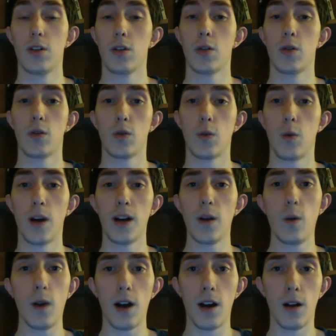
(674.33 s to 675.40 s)
quite a
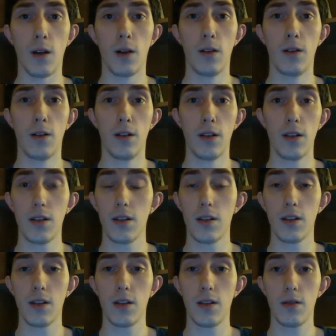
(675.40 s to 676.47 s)
while,
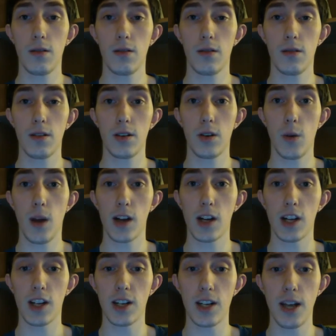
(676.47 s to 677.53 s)
to actually
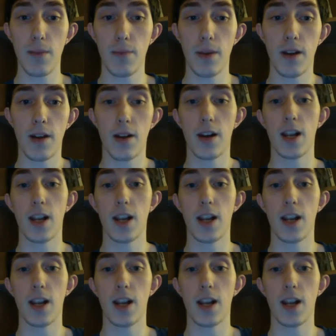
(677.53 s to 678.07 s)
step in